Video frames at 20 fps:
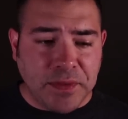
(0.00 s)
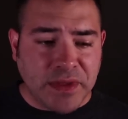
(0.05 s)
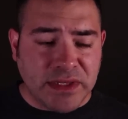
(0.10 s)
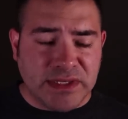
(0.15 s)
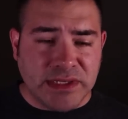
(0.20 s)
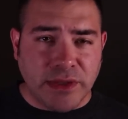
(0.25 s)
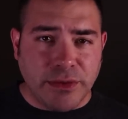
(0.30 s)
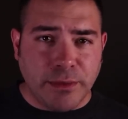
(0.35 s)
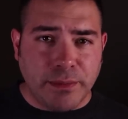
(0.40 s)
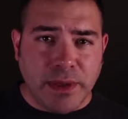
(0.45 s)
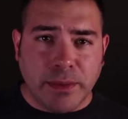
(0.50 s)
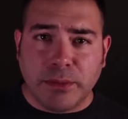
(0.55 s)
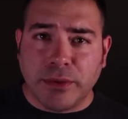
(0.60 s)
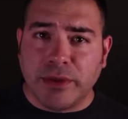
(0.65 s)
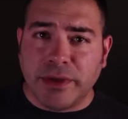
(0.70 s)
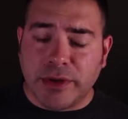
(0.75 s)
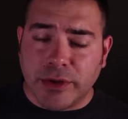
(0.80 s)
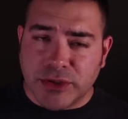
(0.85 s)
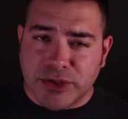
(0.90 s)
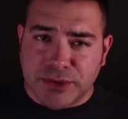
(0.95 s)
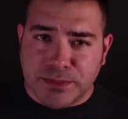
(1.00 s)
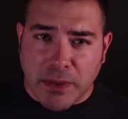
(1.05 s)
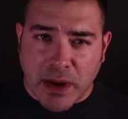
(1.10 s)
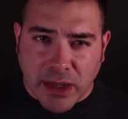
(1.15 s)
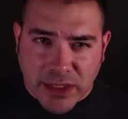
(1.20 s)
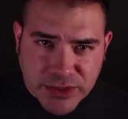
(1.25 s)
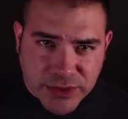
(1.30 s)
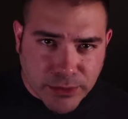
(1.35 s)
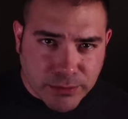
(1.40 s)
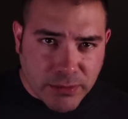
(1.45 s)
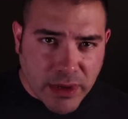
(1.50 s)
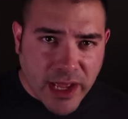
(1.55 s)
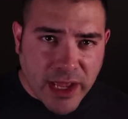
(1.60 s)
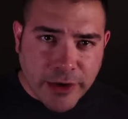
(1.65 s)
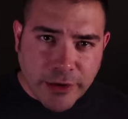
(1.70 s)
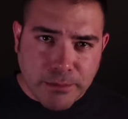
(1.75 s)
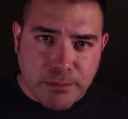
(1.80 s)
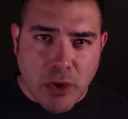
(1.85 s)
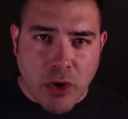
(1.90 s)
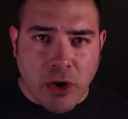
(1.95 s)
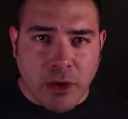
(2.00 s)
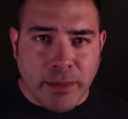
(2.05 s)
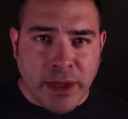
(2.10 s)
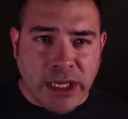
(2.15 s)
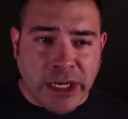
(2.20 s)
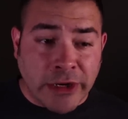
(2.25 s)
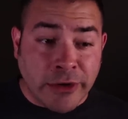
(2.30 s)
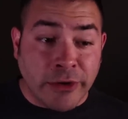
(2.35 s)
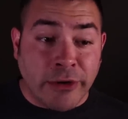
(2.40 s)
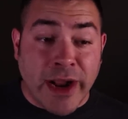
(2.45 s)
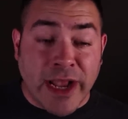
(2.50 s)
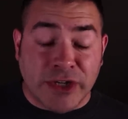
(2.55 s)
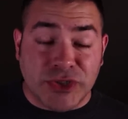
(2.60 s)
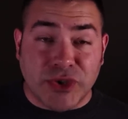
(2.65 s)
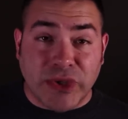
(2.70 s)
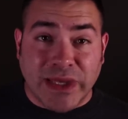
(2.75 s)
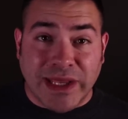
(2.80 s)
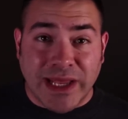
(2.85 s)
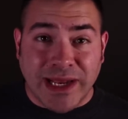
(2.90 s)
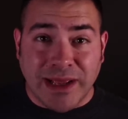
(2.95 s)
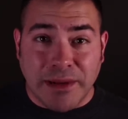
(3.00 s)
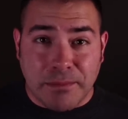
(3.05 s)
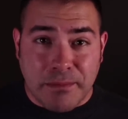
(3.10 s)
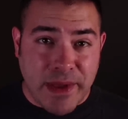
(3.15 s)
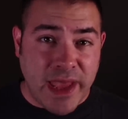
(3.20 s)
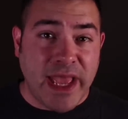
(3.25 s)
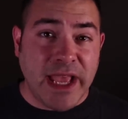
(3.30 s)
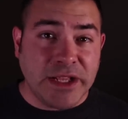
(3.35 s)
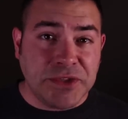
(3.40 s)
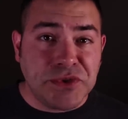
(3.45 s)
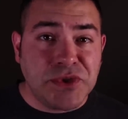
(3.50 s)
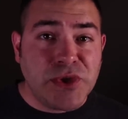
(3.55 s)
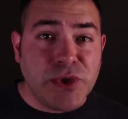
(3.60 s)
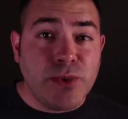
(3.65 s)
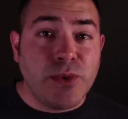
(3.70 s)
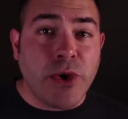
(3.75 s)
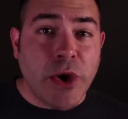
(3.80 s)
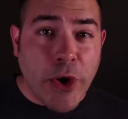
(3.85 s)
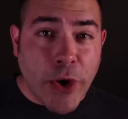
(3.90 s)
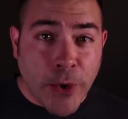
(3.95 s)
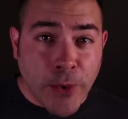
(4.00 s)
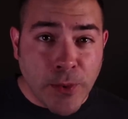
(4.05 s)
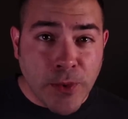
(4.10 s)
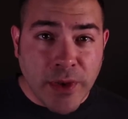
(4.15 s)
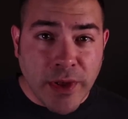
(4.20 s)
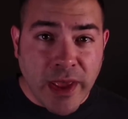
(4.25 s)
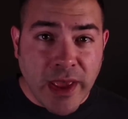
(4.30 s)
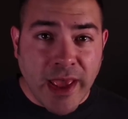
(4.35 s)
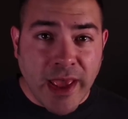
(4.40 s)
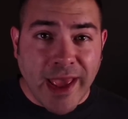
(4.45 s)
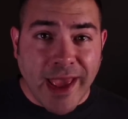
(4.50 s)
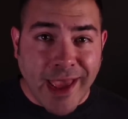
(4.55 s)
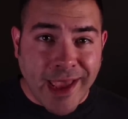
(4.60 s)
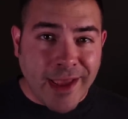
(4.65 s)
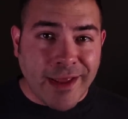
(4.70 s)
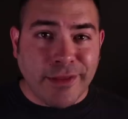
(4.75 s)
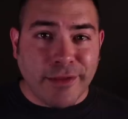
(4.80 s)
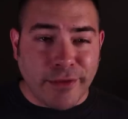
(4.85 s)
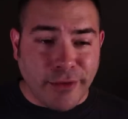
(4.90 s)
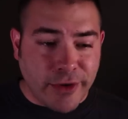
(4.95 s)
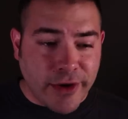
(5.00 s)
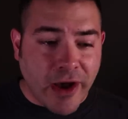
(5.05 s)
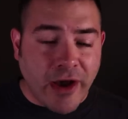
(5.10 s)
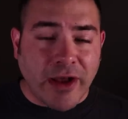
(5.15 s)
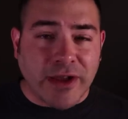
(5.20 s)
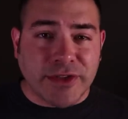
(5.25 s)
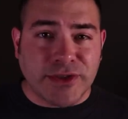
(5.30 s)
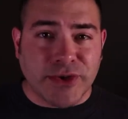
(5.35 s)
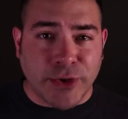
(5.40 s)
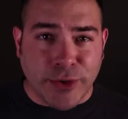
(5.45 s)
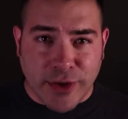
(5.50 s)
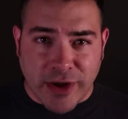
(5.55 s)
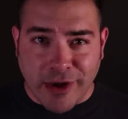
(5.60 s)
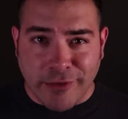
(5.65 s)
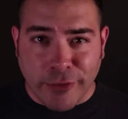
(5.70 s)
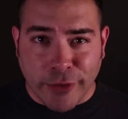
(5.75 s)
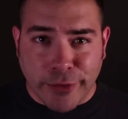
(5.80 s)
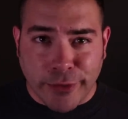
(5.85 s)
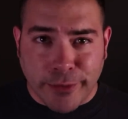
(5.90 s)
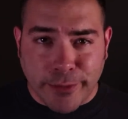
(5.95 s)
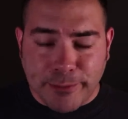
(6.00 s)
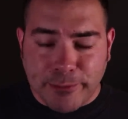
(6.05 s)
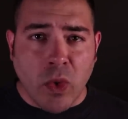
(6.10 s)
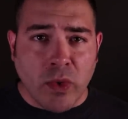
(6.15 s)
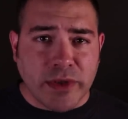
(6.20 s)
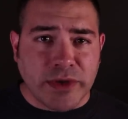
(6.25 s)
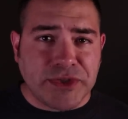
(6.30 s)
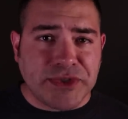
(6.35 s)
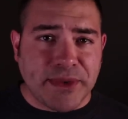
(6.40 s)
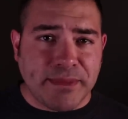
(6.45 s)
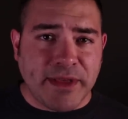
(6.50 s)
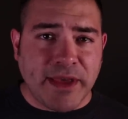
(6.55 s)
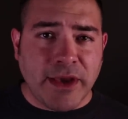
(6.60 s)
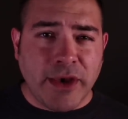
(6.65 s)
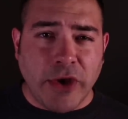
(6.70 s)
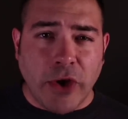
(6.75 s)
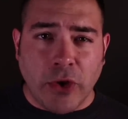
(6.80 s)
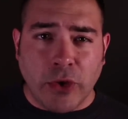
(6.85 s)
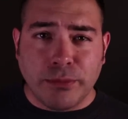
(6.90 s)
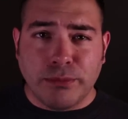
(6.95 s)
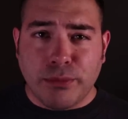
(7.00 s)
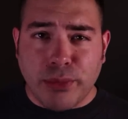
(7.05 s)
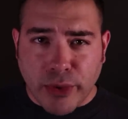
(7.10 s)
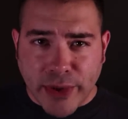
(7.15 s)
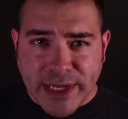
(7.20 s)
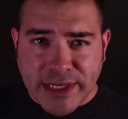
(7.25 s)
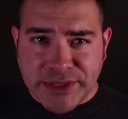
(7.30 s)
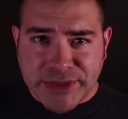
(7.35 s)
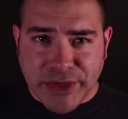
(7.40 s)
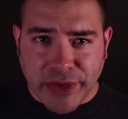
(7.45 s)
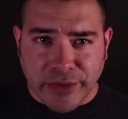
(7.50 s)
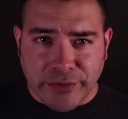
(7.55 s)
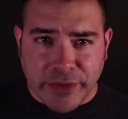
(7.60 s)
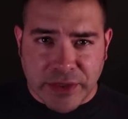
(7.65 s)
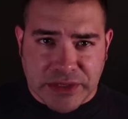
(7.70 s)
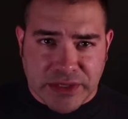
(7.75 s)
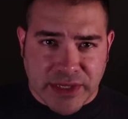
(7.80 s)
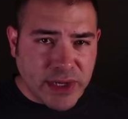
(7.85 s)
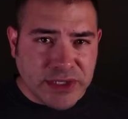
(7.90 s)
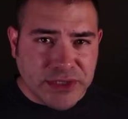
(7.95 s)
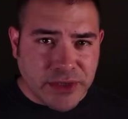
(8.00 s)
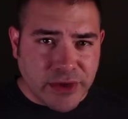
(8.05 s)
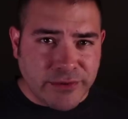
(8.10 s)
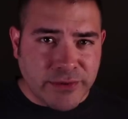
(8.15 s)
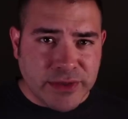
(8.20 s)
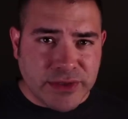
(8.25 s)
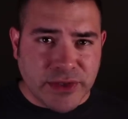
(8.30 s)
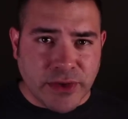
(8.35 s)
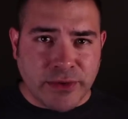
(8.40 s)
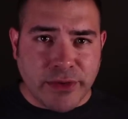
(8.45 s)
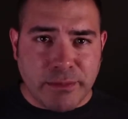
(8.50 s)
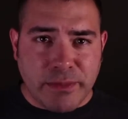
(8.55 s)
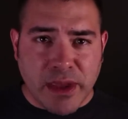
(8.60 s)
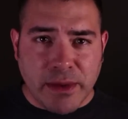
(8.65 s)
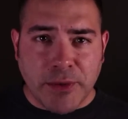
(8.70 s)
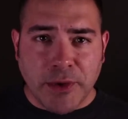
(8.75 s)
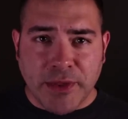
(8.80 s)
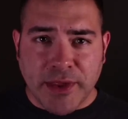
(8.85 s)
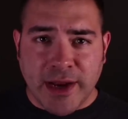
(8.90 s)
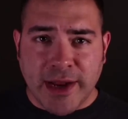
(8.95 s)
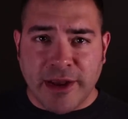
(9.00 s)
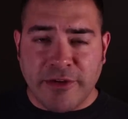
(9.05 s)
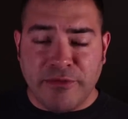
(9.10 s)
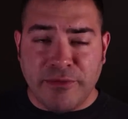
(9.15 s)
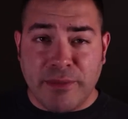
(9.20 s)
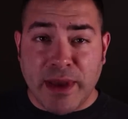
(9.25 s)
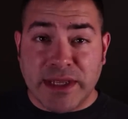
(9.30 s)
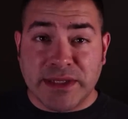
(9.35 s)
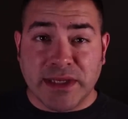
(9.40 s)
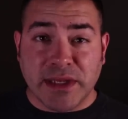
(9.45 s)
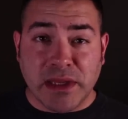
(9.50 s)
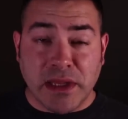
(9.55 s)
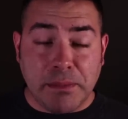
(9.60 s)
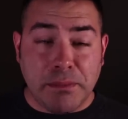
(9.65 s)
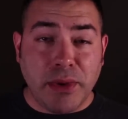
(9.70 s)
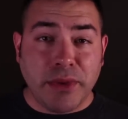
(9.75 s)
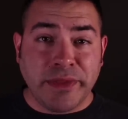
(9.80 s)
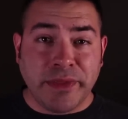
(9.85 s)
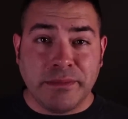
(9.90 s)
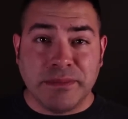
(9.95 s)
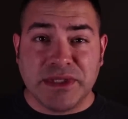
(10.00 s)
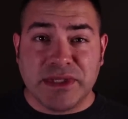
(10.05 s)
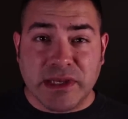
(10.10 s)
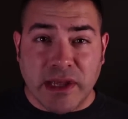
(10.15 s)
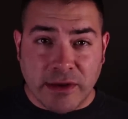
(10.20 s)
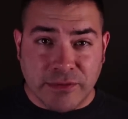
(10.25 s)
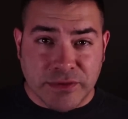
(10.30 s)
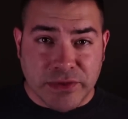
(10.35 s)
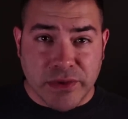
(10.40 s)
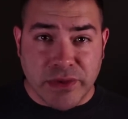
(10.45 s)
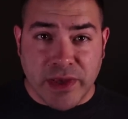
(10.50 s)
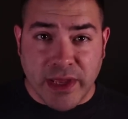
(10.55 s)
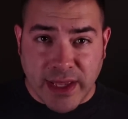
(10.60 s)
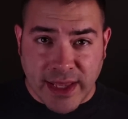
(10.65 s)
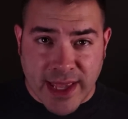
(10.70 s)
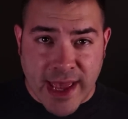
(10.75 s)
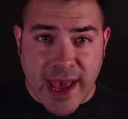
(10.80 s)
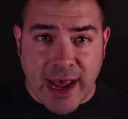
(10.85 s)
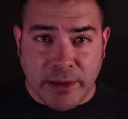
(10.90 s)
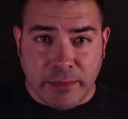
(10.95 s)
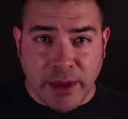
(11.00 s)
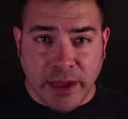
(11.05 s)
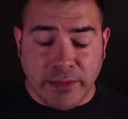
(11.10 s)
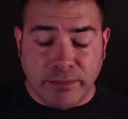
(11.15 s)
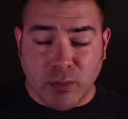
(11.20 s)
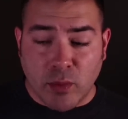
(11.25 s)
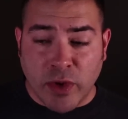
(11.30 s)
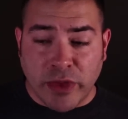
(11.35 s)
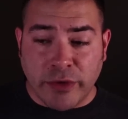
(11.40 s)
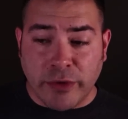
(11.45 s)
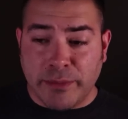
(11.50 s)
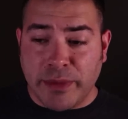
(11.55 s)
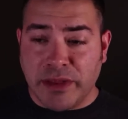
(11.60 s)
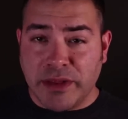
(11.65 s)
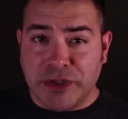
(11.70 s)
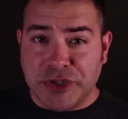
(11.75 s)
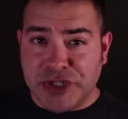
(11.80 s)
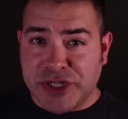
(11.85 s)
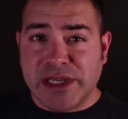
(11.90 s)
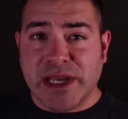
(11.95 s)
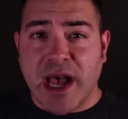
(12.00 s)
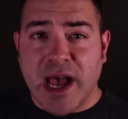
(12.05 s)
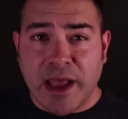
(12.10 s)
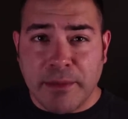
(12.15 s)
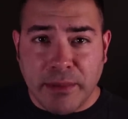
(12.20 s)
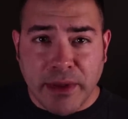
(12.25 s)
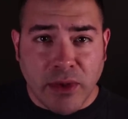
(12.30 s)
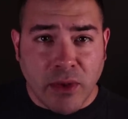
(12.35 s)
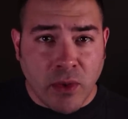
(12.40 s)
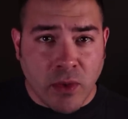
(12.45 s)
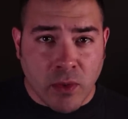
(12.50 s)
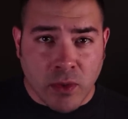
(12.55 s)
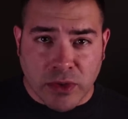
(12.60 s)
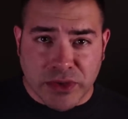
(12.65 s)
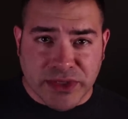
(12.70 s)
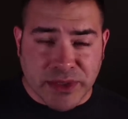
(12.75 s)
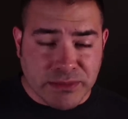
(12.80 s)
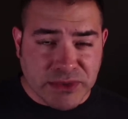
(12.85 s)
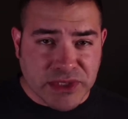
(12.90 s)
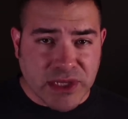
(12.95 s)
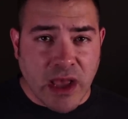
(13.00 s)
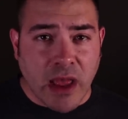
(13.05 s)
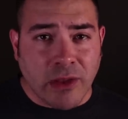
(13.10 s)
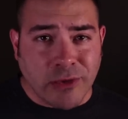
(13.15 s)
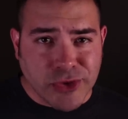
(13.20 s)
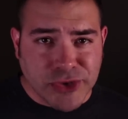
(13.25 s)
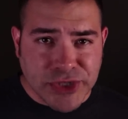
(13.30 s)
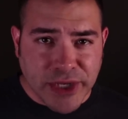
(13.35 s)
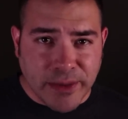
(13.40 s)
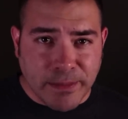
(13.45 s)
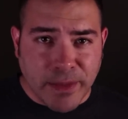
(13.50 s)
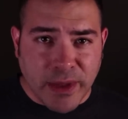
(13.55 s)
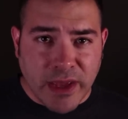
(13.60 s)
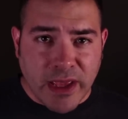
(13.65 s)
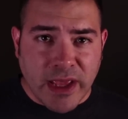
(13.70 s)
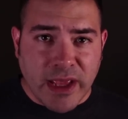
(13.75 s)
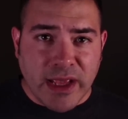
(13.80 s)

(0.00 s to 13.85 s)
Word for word: It's either people that are sponsored by a department and are actually getting paid to go, and their costs are covered, or there's something called pre-service. Pre-service are the people that have basically put themselves to the academy, whether it be the G I Bill or some scholarship.